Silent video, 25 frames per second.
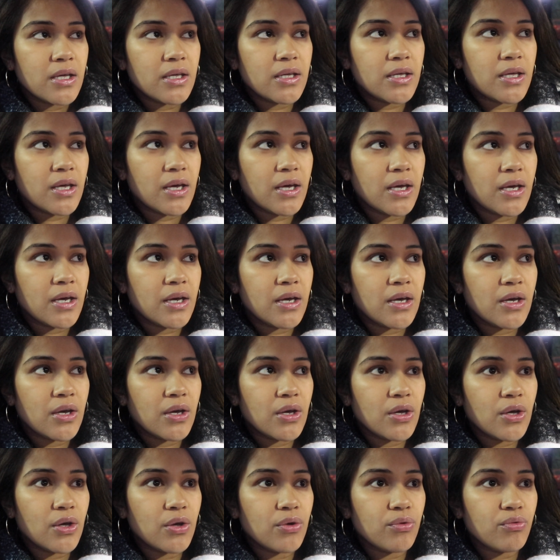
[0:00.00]
get
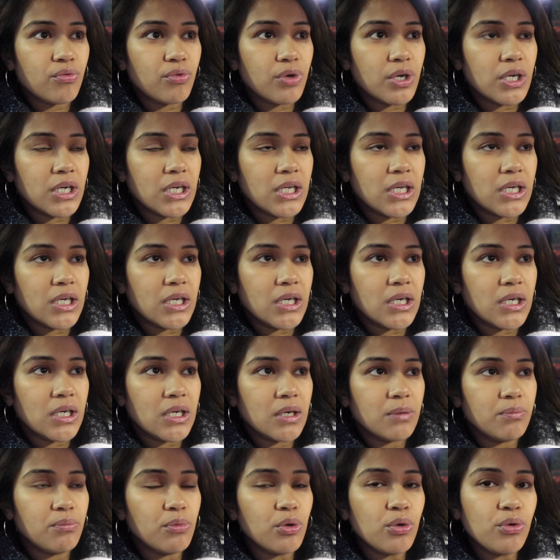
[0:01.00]

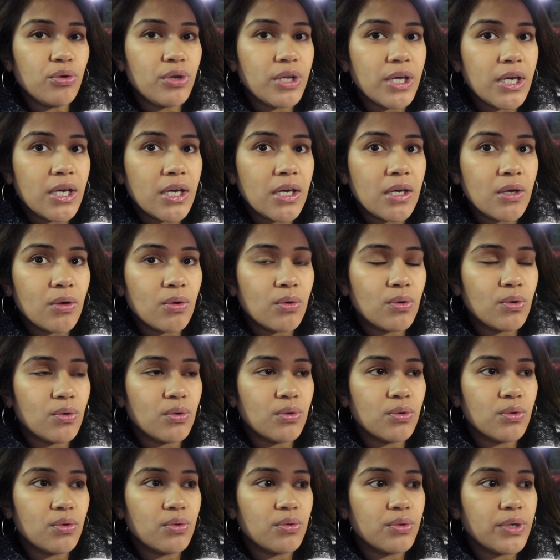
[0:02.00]
really moody
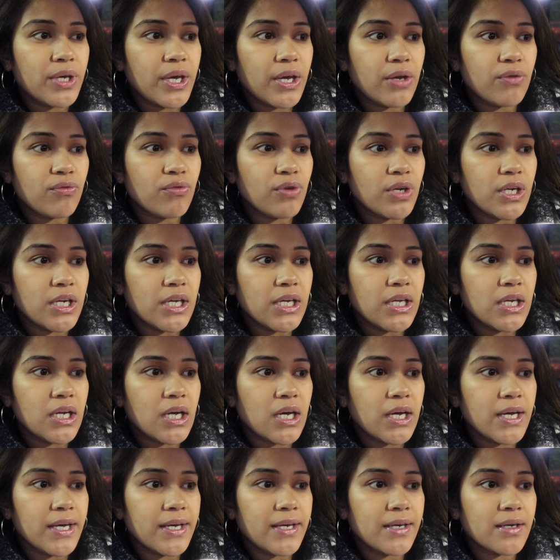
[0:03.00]
or get really
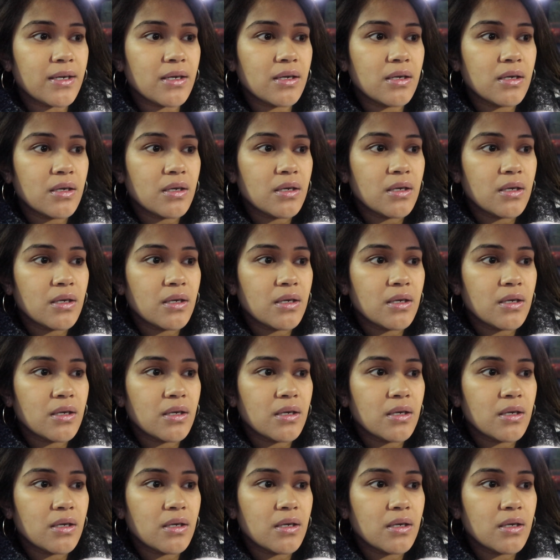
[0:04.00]
like